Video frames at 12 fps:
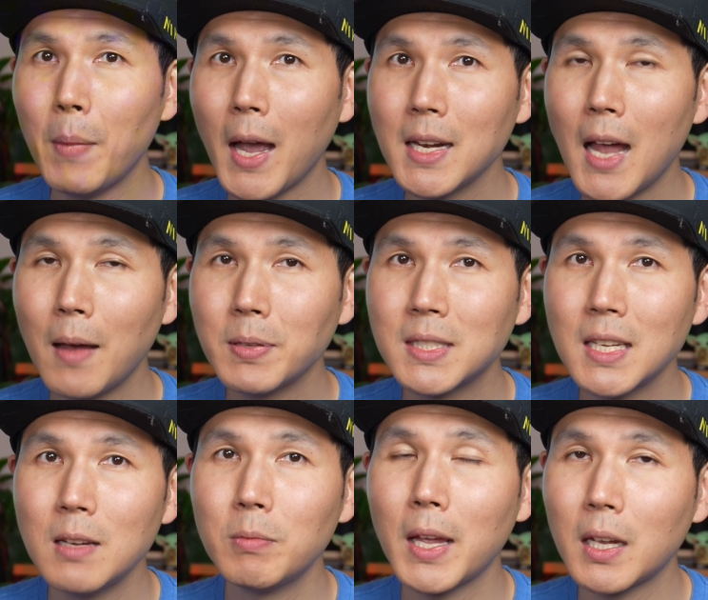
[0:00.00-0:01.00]
might not
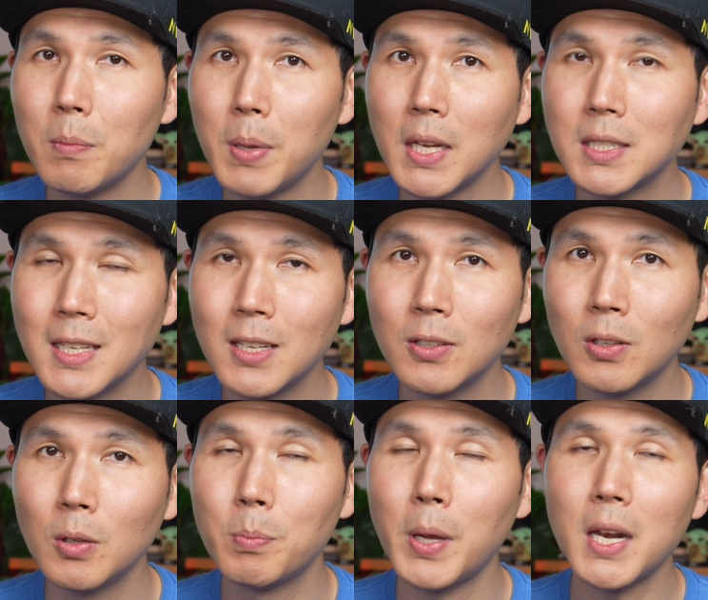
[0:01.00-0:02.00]
seem like a big
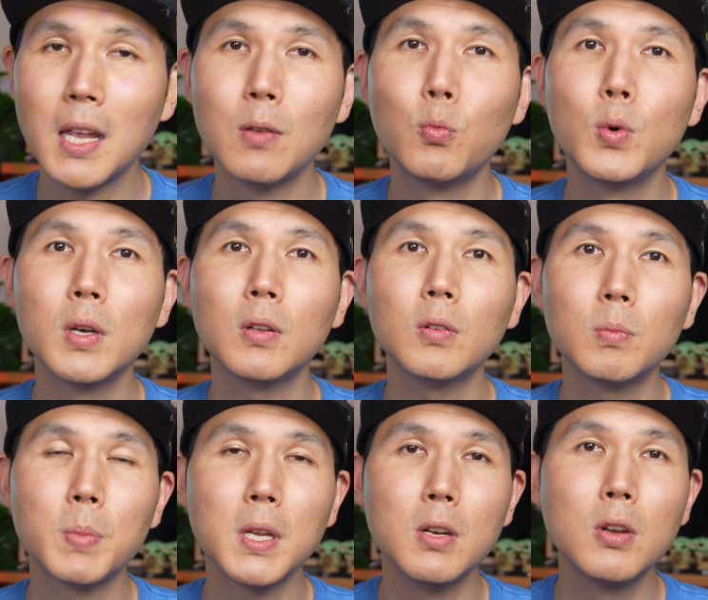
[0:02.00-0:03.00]
deal, but it will
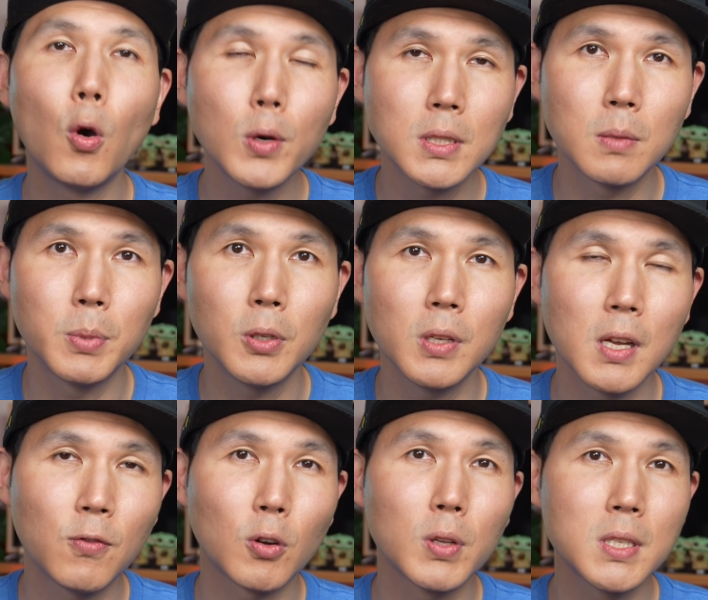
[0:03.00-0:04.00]
be noticeable
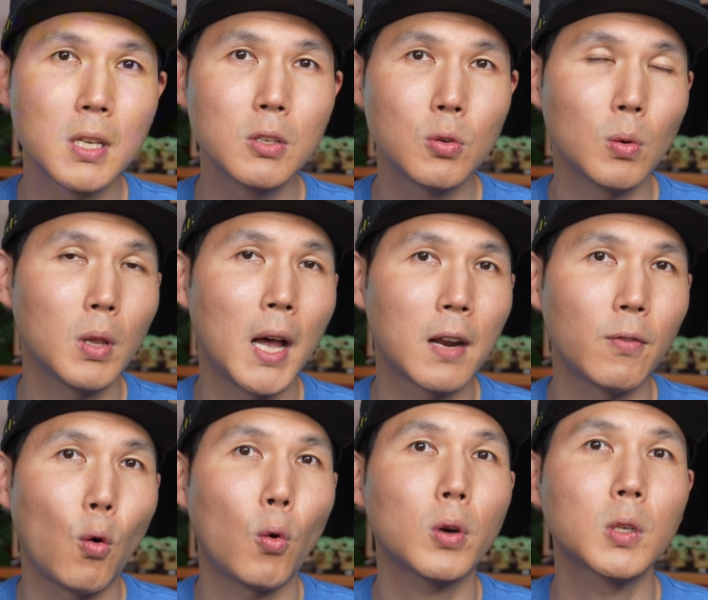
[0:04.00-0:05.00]
if you're listening to a lot of
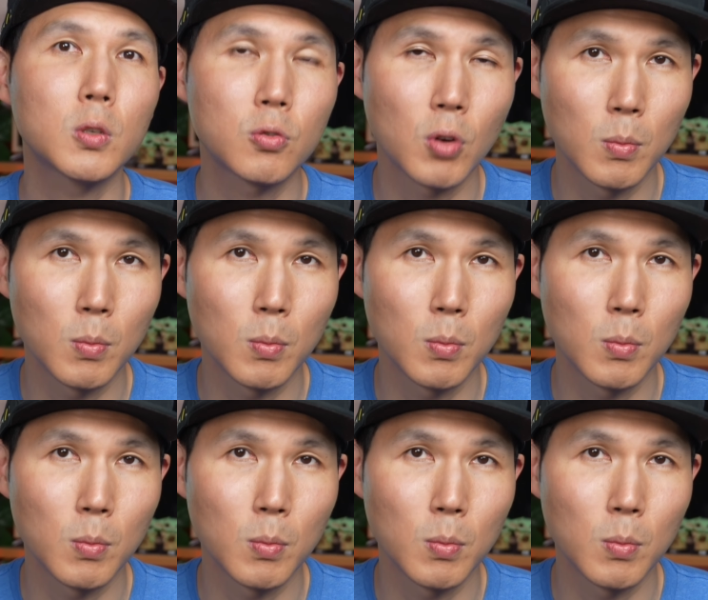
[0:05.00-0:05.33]
orchestra